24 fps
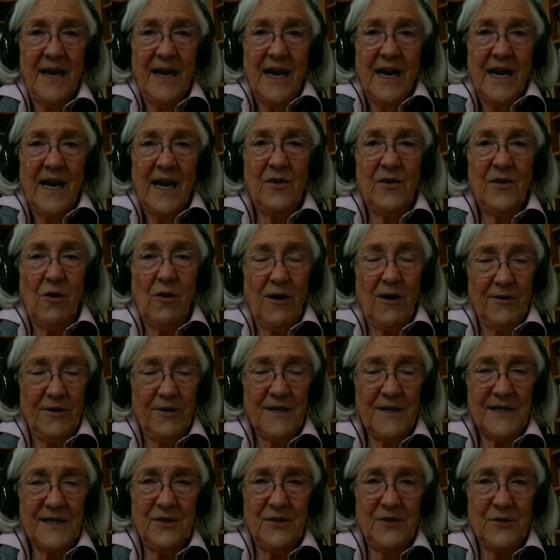an author's
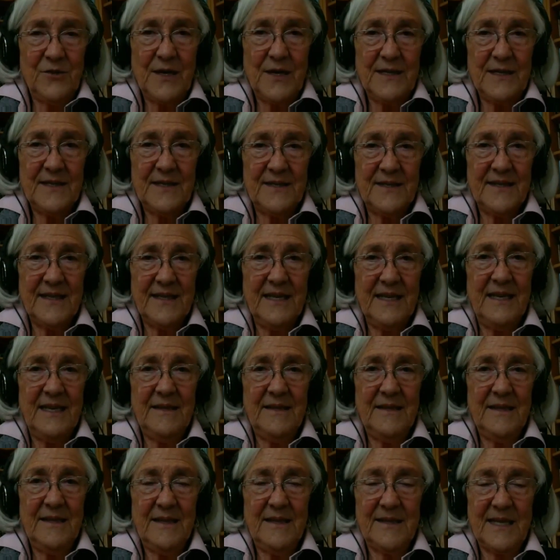interest in
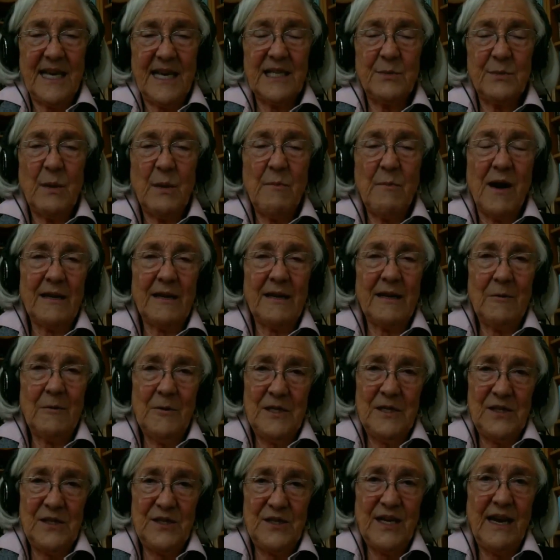the SASB model,
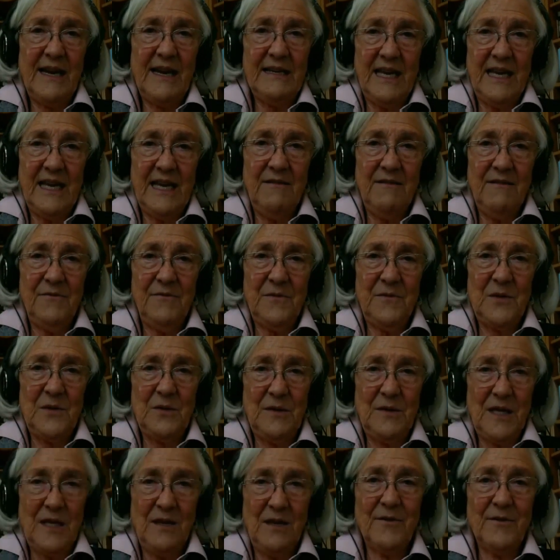which I gave to the
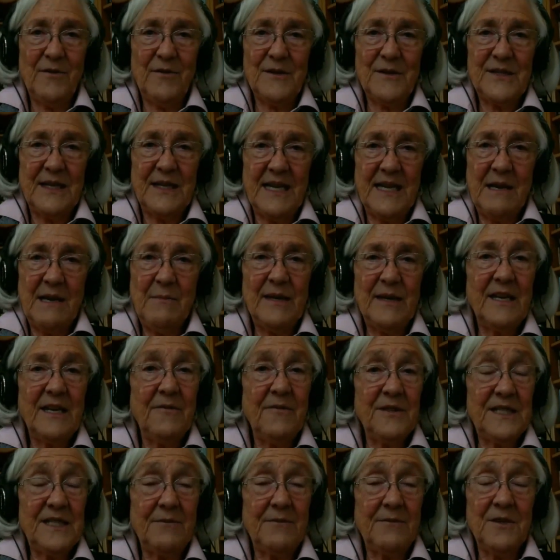university, but if
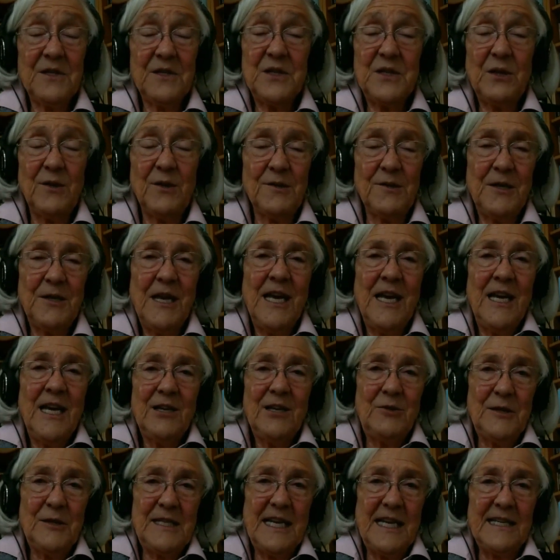it's ever sold to a
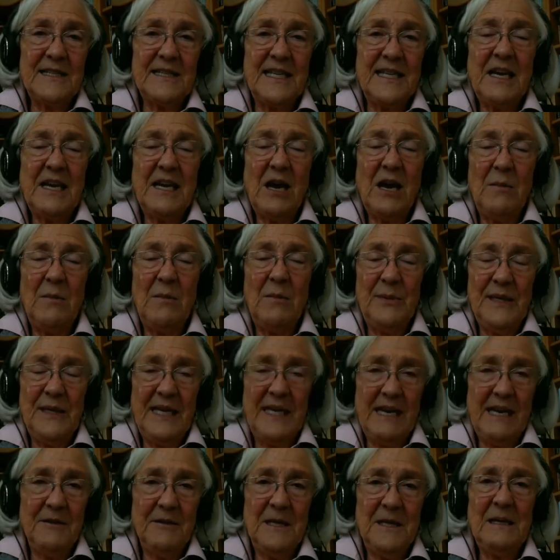testing company, I
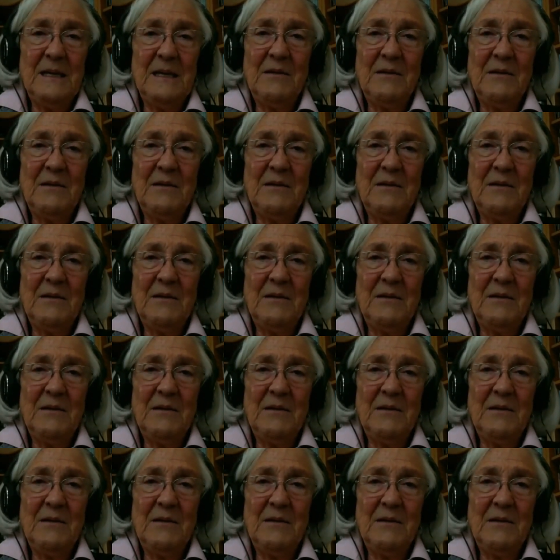would get a